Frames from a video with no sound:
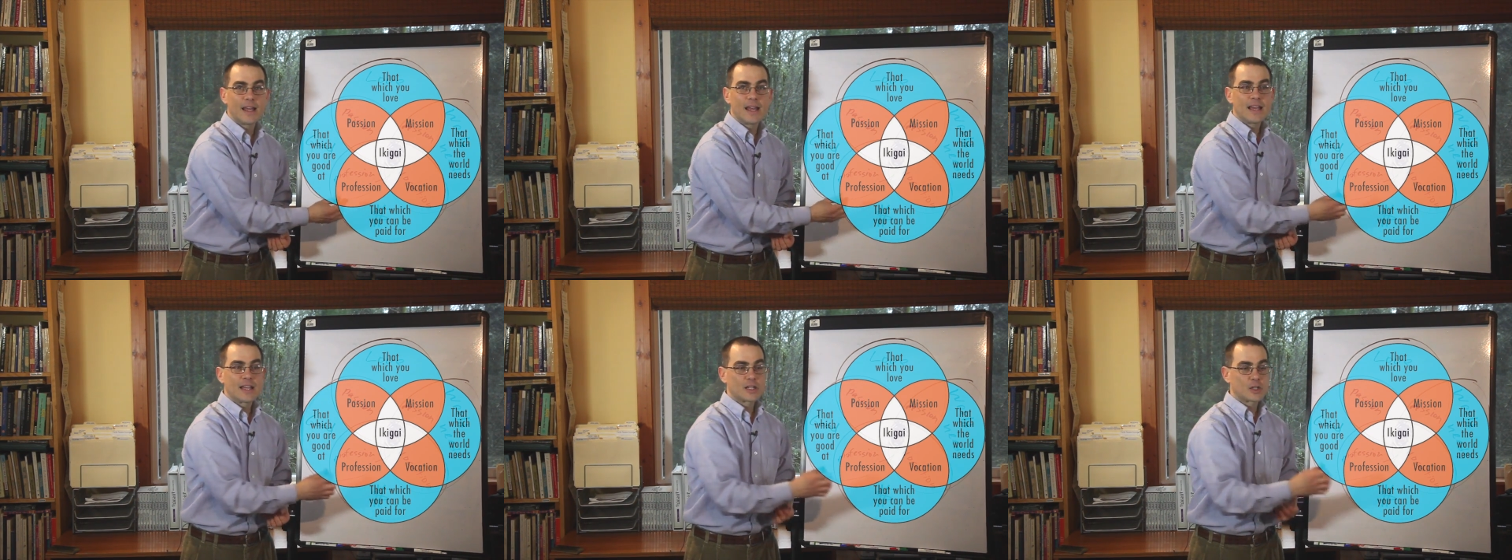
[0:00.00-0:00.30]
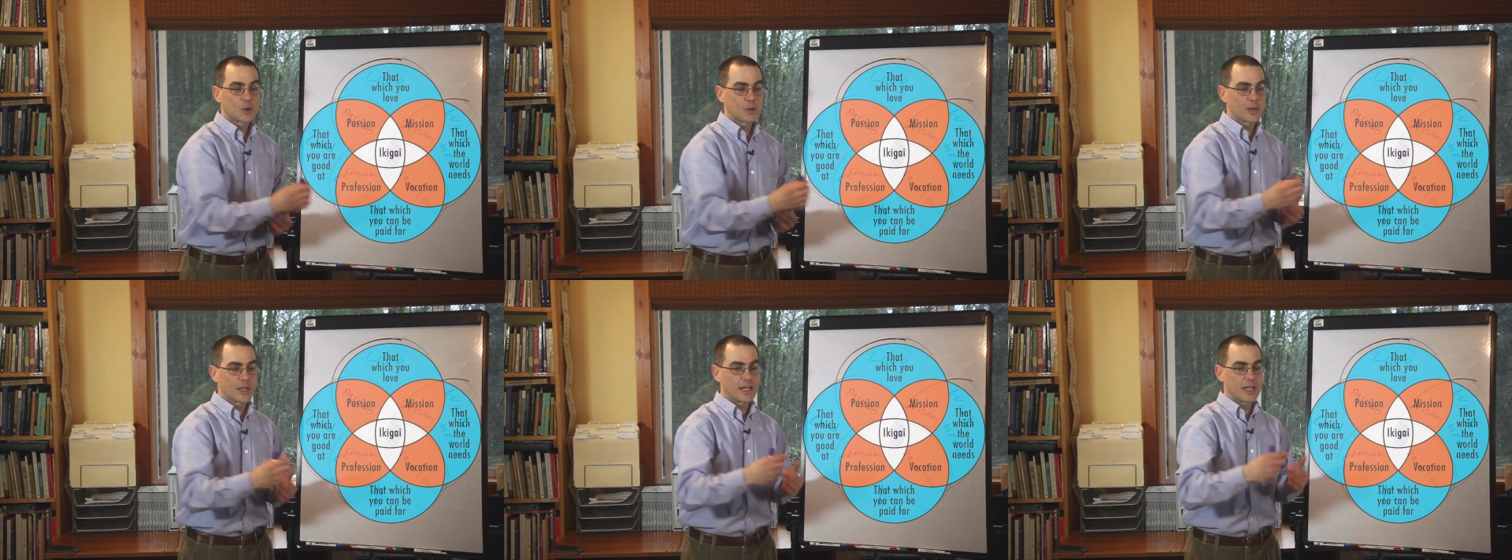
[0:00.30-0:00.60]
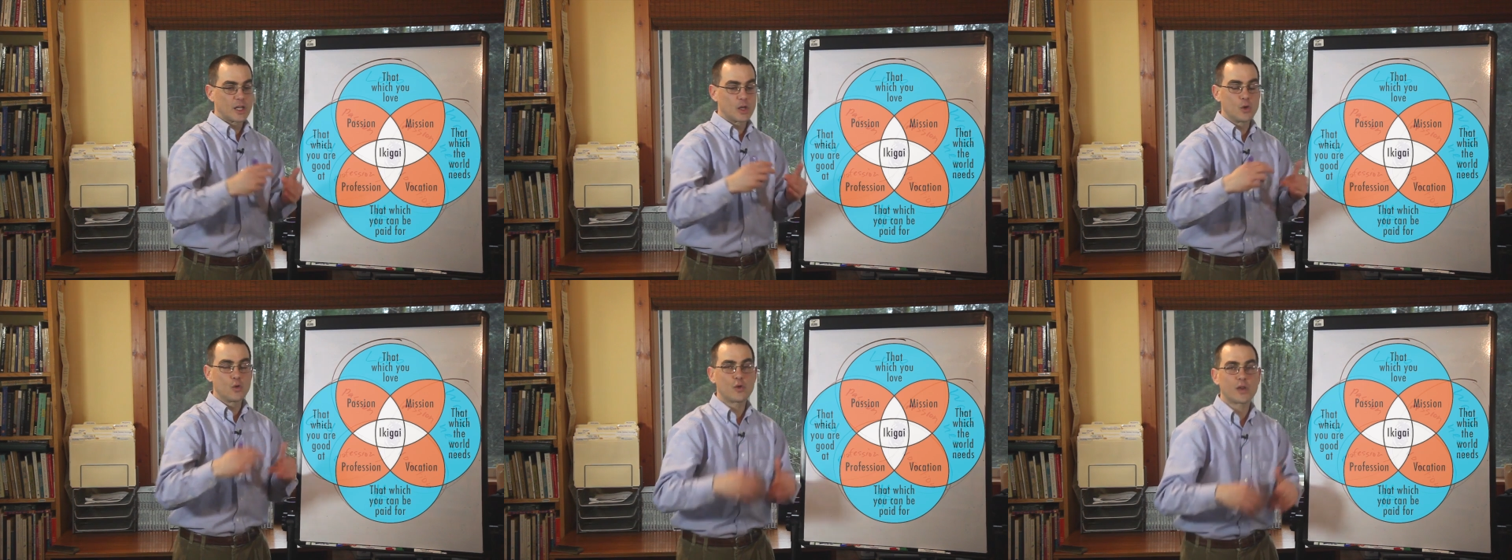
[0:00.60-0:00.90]
so that
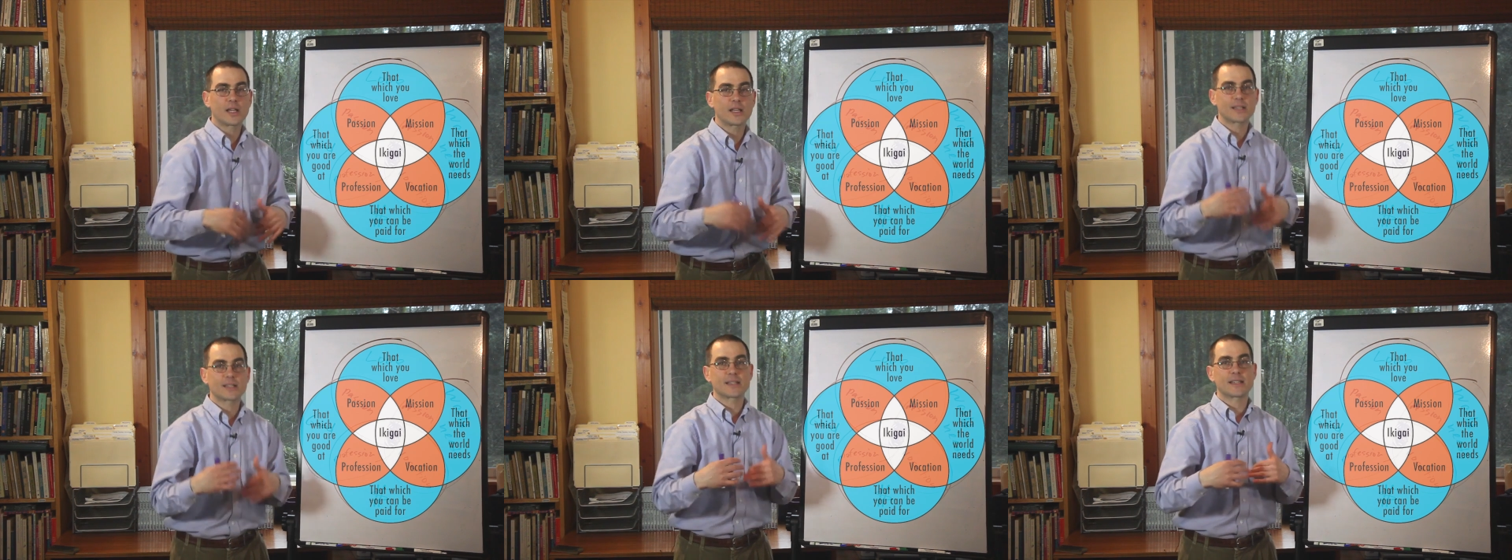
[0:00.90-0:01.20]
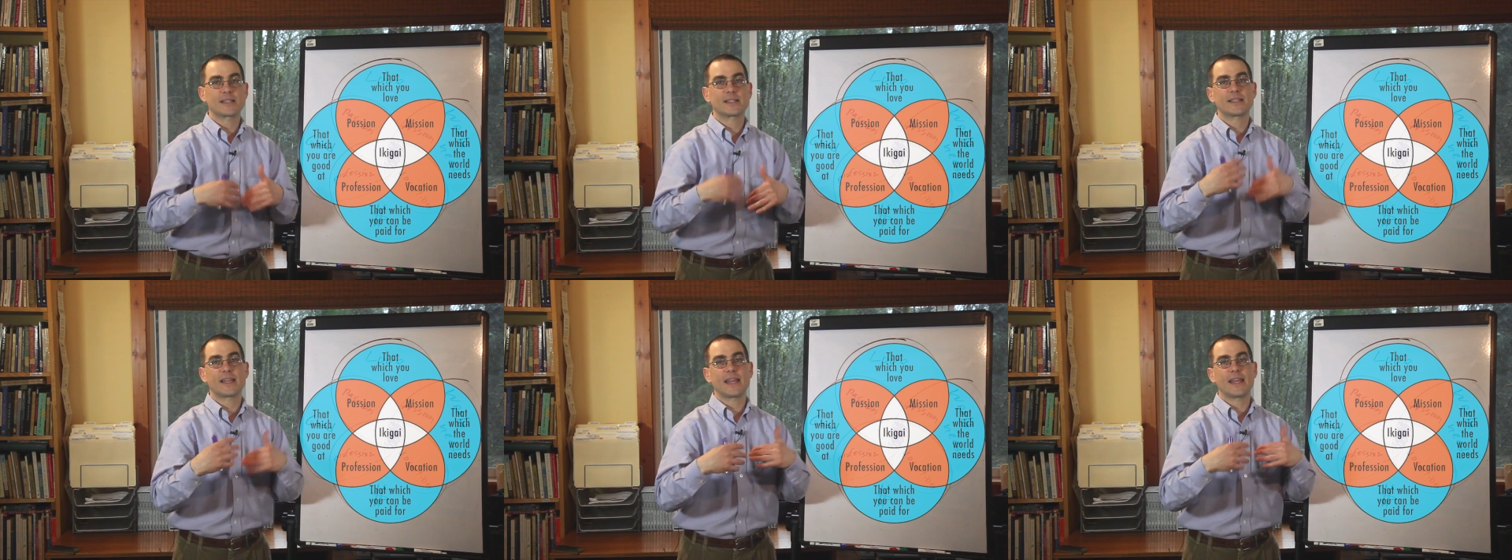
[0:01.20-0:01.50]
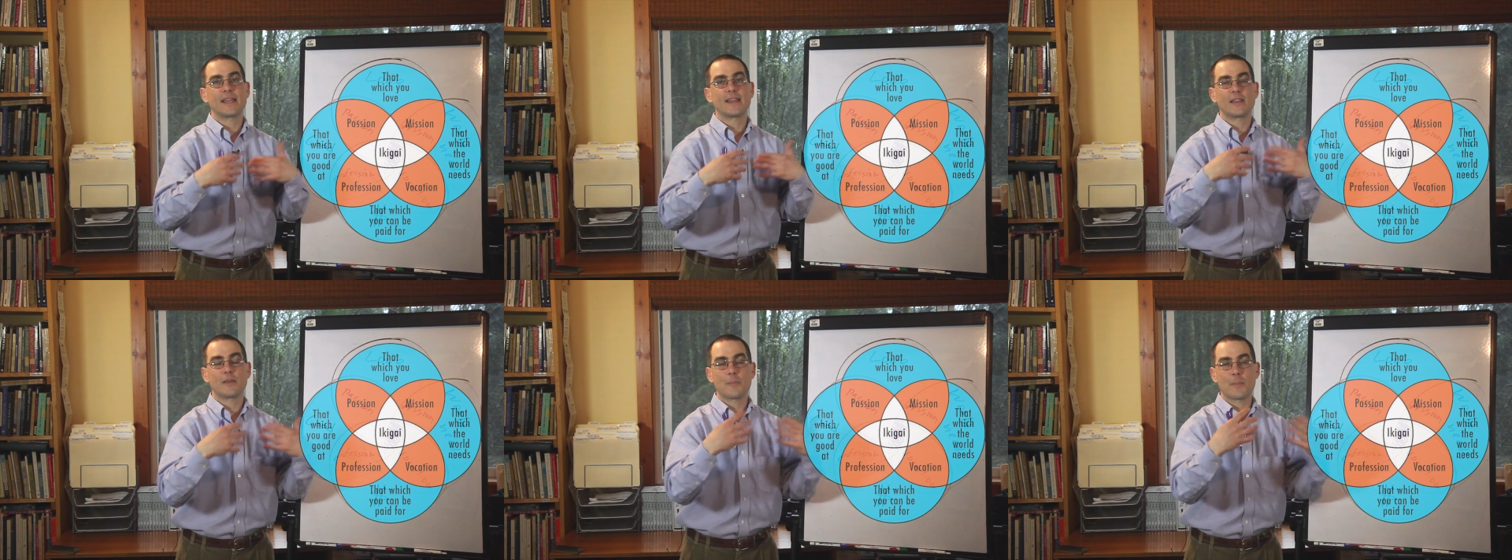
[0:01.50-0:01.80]
you can
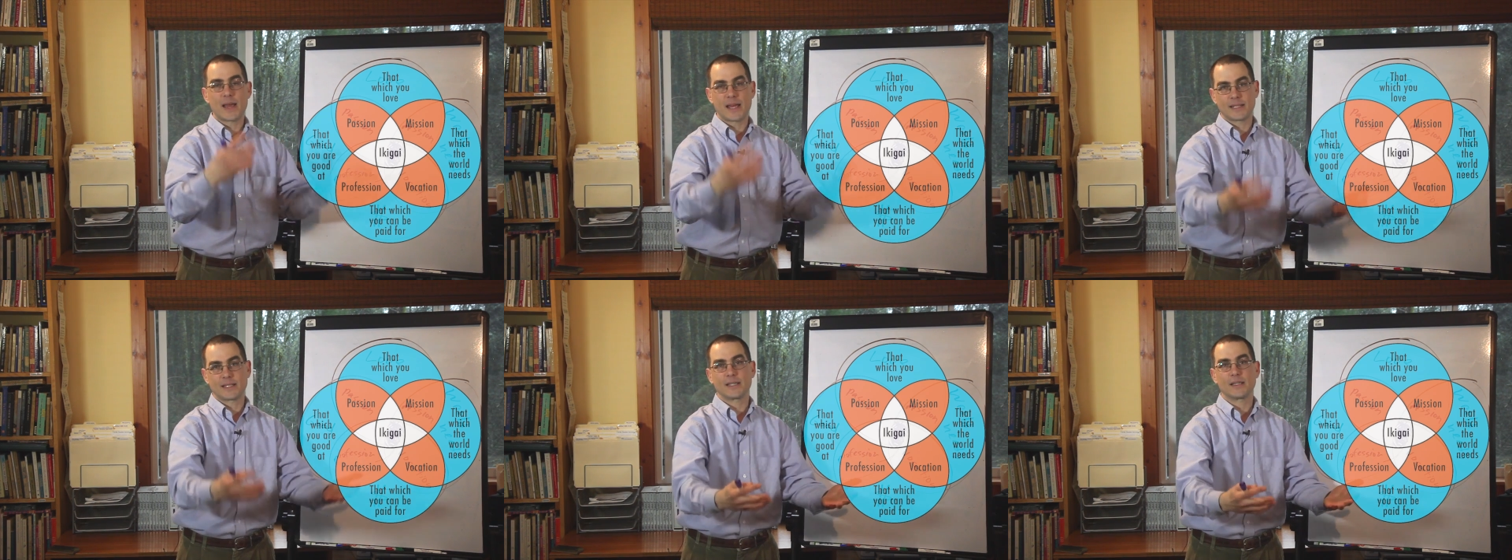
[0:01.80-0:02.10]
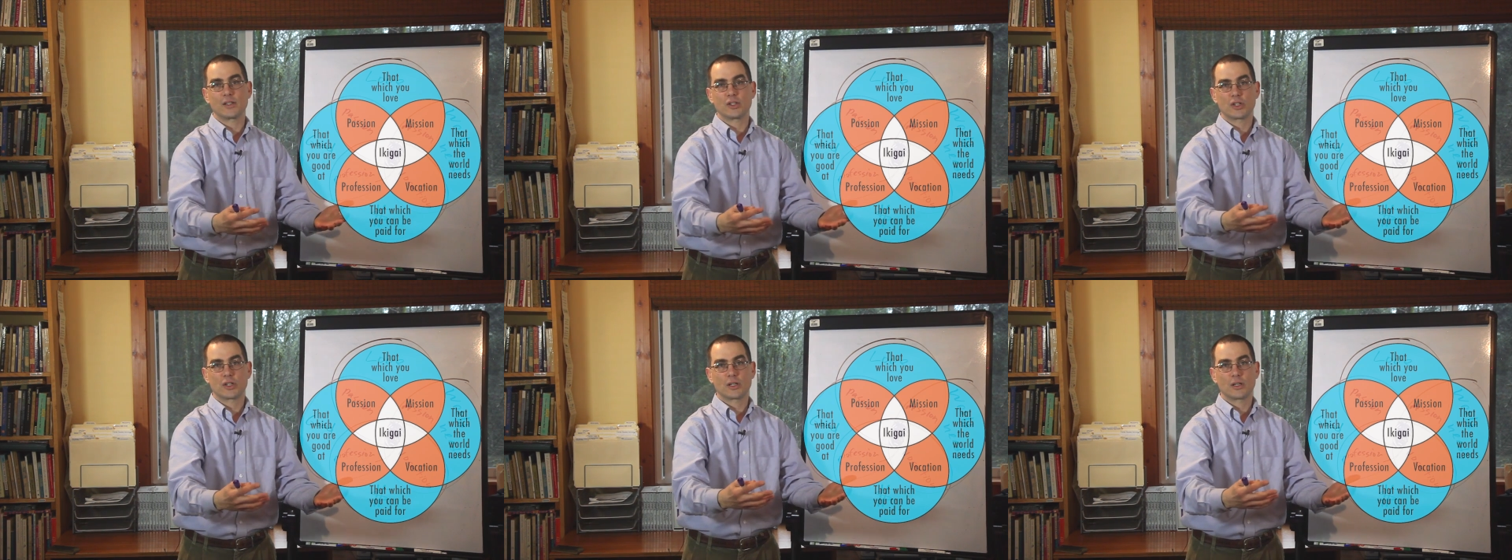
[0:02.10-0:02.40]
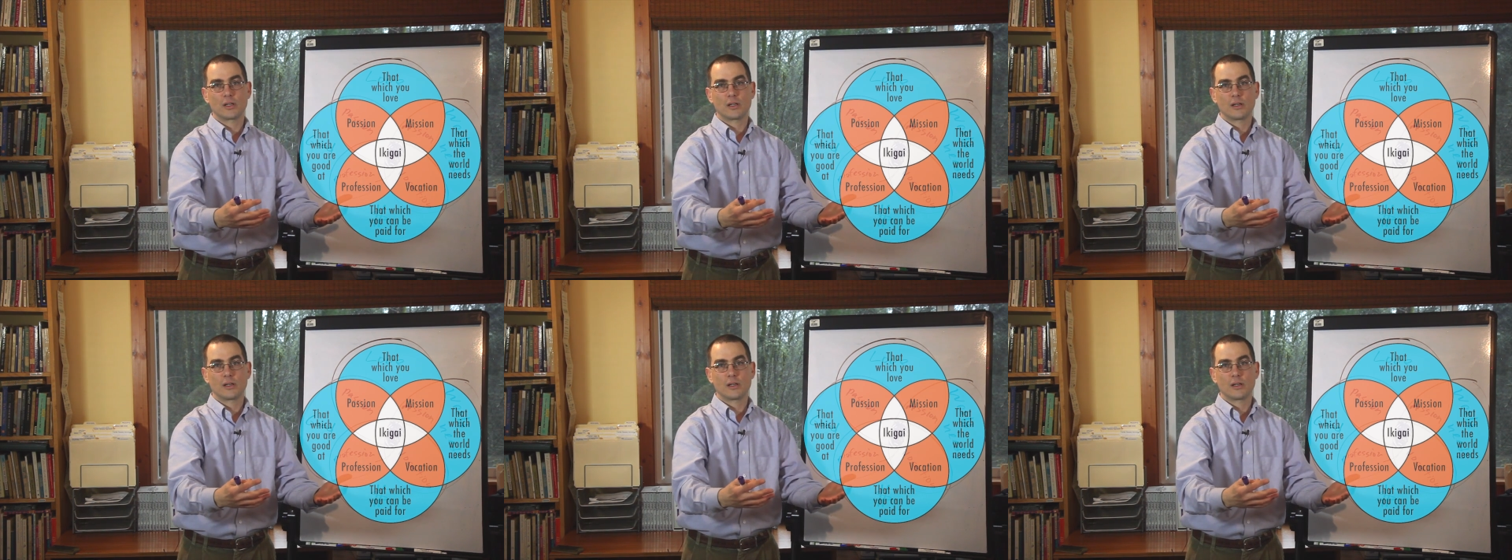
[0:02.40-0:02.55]
sustain the message.